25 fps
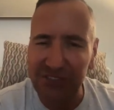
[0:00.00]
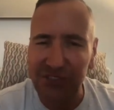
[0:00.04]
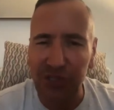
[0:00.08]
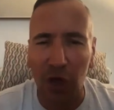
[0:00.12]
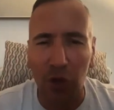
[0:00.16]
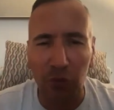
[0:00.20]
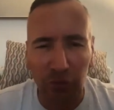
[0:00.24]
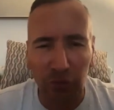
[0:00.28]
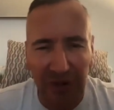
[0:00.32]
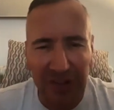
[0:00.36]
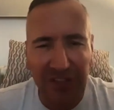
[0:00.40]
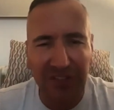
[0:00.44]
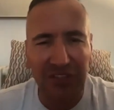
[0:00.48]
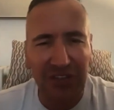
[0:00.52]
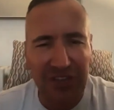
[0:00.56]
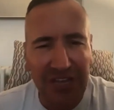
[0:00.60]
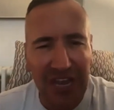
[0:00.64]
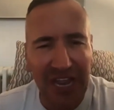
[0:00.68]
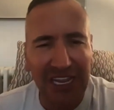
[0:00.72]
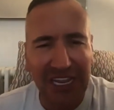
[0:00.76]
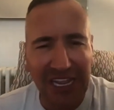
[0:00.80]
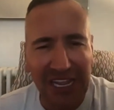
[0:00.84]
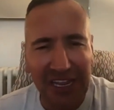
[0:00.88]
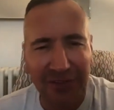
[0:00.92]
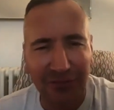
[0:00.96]
I'll read the
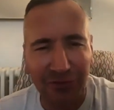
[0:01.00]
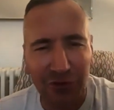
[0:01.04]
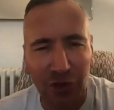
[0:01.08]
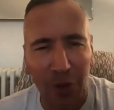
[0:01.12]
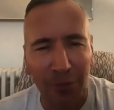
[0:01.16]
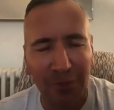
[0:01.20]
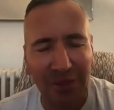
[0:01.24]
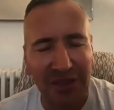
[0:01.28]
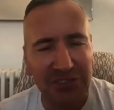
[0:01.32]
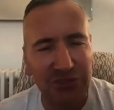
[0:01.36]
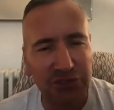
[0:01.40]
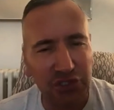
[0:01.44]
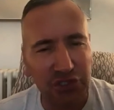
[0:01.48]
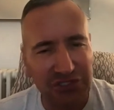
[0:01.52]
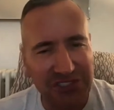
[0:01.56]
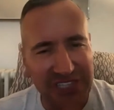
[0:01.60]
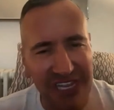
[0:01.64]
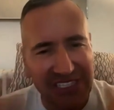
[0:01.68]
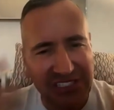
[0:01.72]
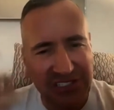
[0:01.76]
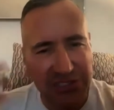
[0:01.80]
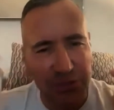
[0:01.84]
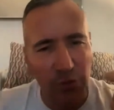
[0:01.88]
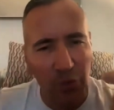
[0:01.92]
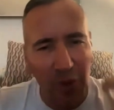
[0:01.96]
negative comments, because
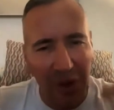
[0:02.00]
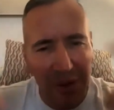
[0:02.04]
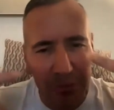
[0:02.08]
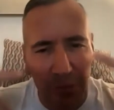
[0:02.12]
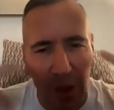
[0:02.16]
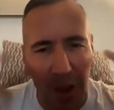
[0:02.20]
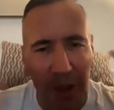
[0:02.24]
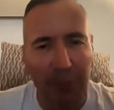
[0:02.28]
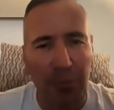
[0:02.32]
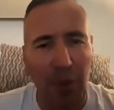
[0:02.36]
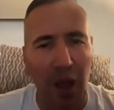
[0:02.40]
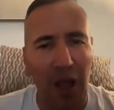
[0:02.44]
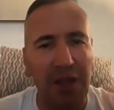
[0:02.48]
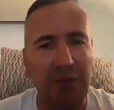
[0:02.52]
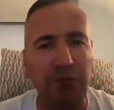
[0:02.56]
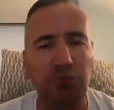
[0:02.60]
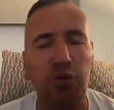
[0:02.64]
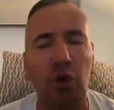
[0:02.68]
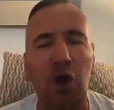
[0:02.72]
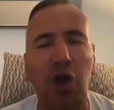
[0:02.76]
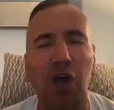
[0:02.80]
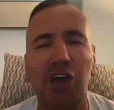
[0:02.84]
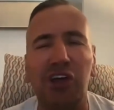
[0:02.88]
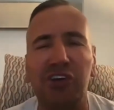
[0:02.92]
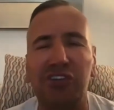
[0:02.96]
that's the way my mind
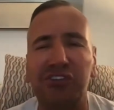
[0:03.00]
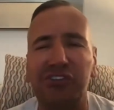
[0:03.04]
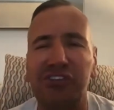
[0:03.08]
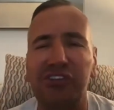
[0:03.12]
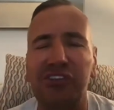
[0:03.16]
works.